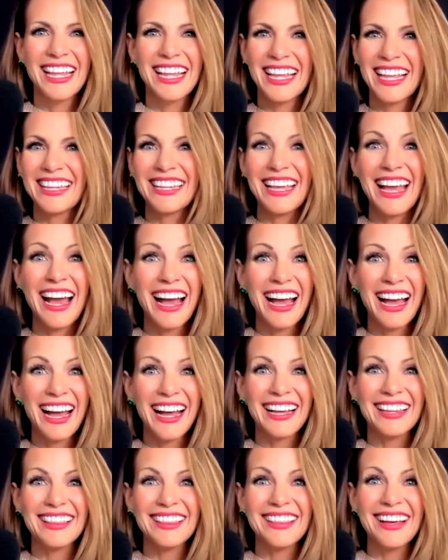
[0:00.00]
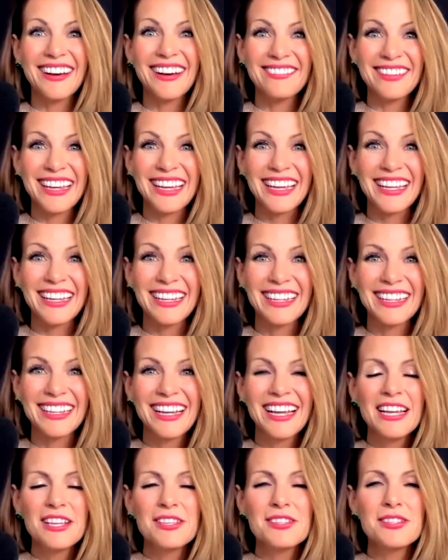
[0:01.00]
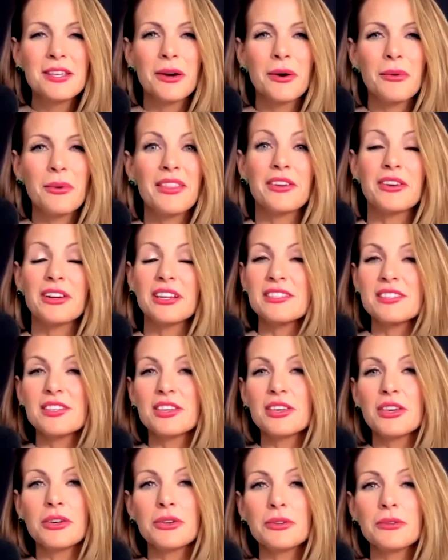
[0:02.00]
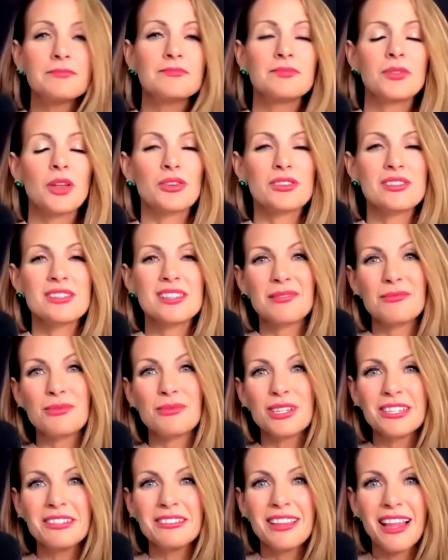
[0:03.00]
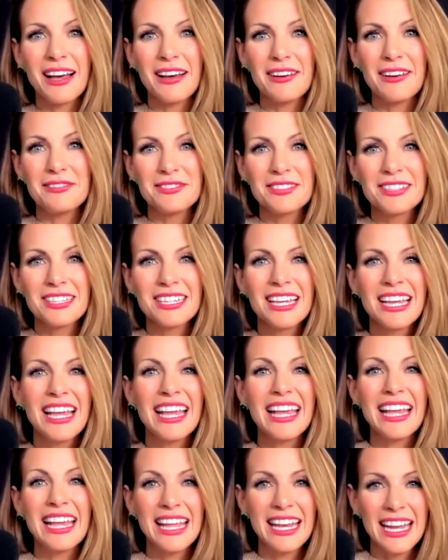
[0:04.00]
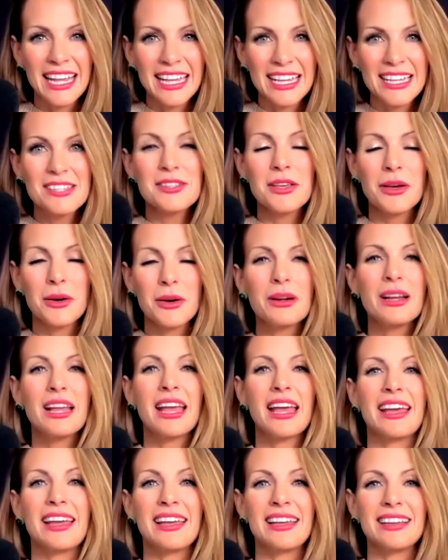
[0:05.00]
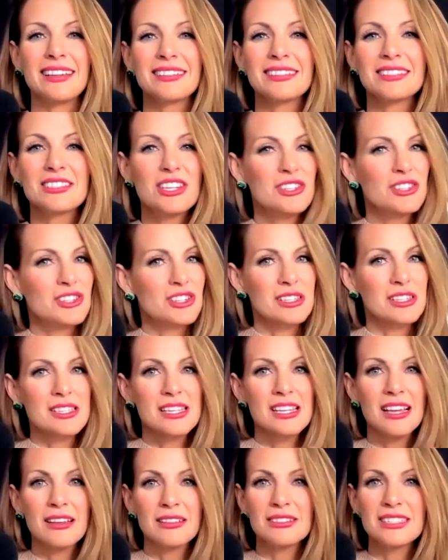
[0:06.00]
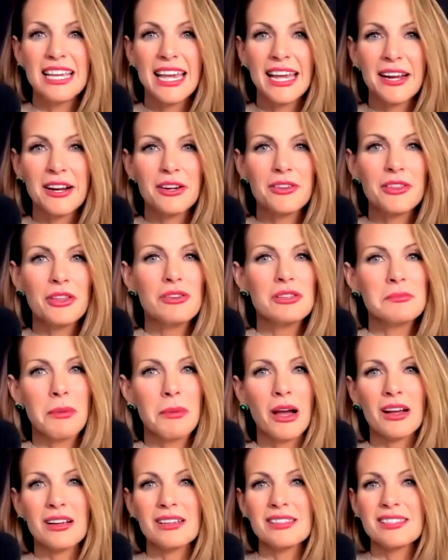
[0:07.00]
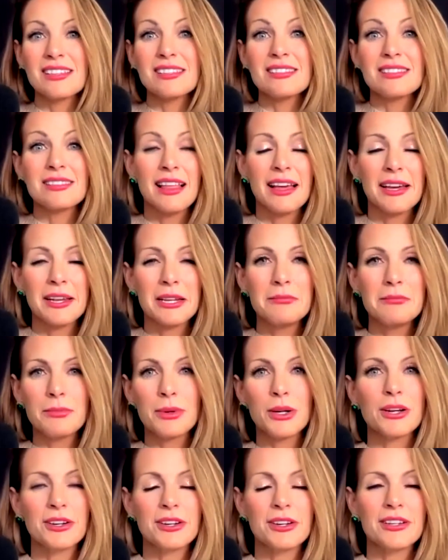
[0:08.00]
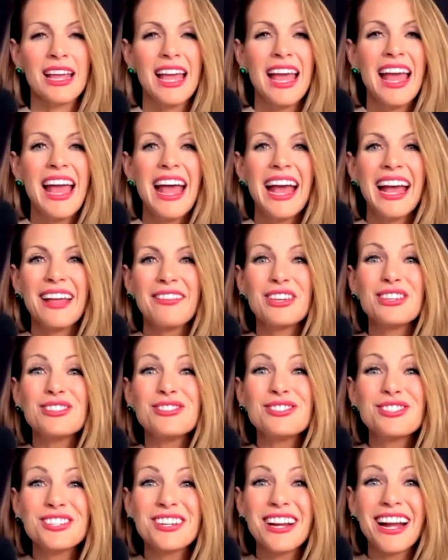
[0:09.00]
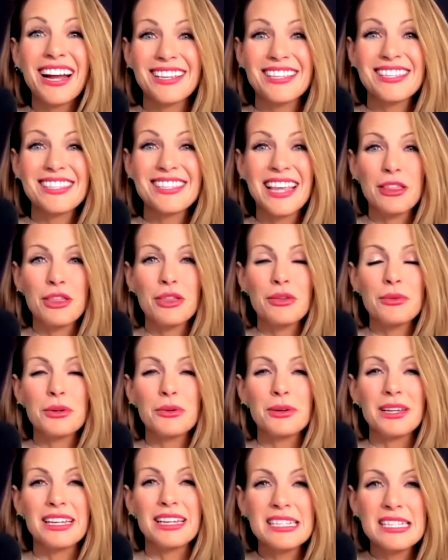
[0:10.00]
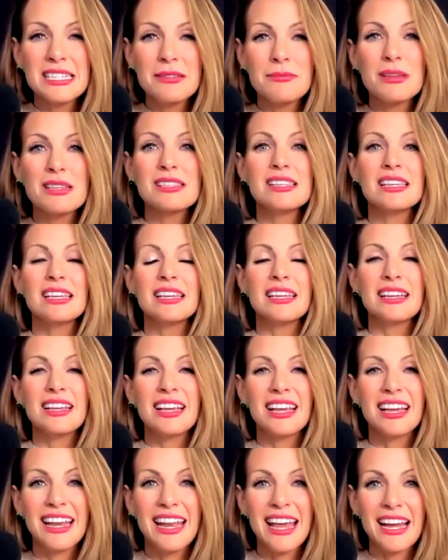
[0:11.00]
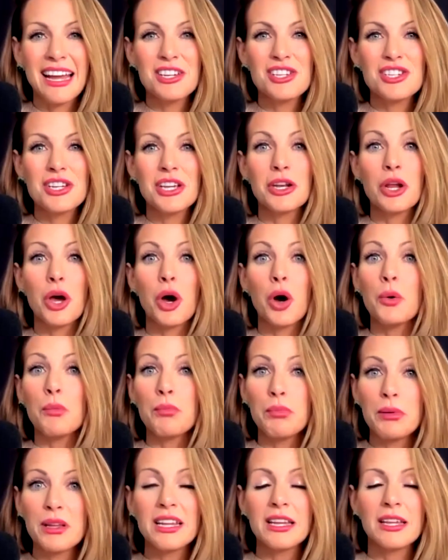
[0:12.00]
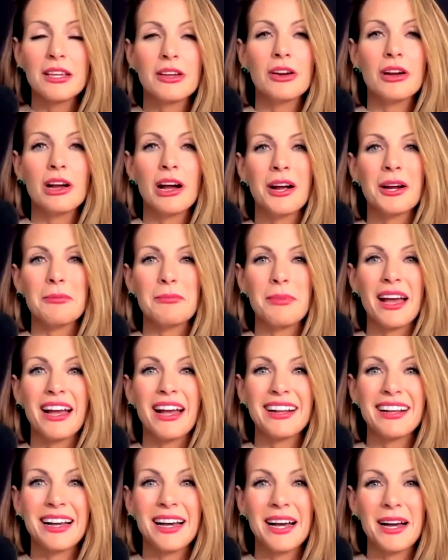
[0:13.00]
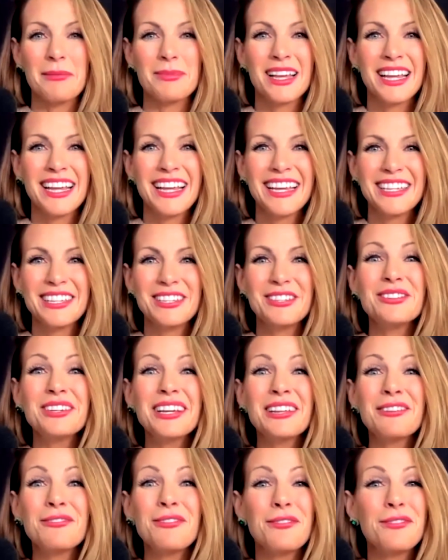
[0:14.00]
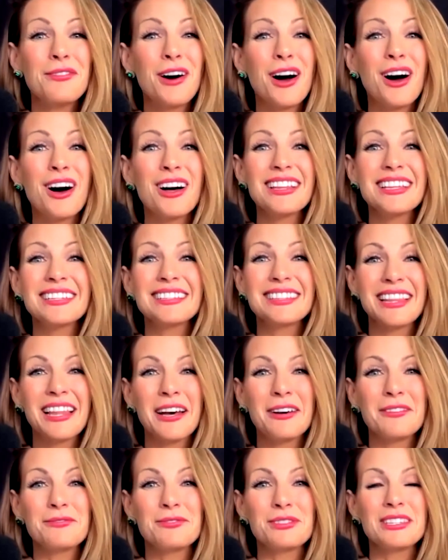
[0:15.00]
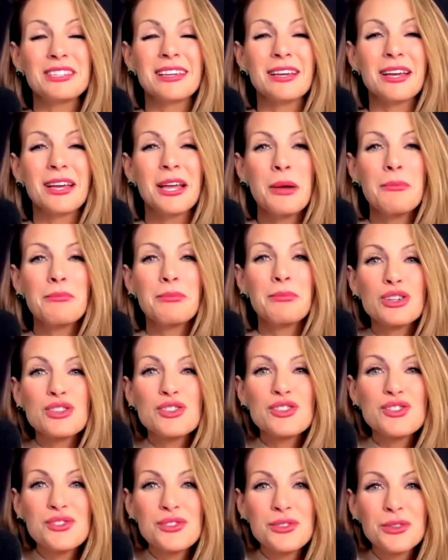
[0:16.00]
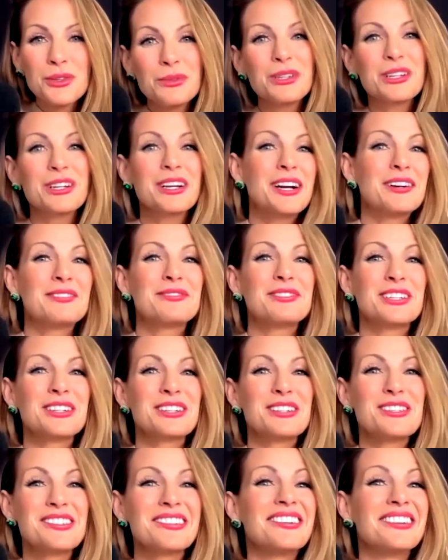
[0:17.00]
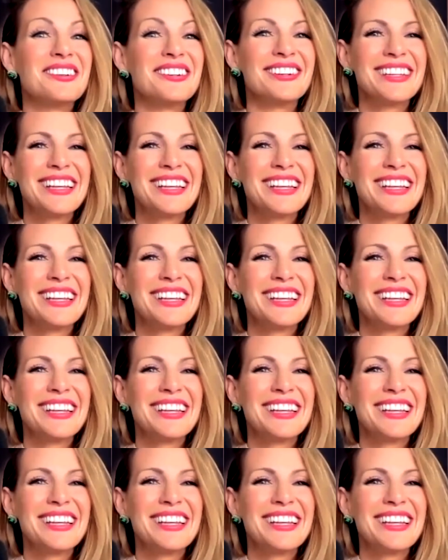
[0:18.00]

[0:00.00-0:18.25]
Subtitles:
Yeah, I love it. So whether it's you or someone you love, it is okay to just tear those boxes, let them burn, and then trust that through intimacy, connection, opening your heart back up, you can fall in love with the pursuer of your soul.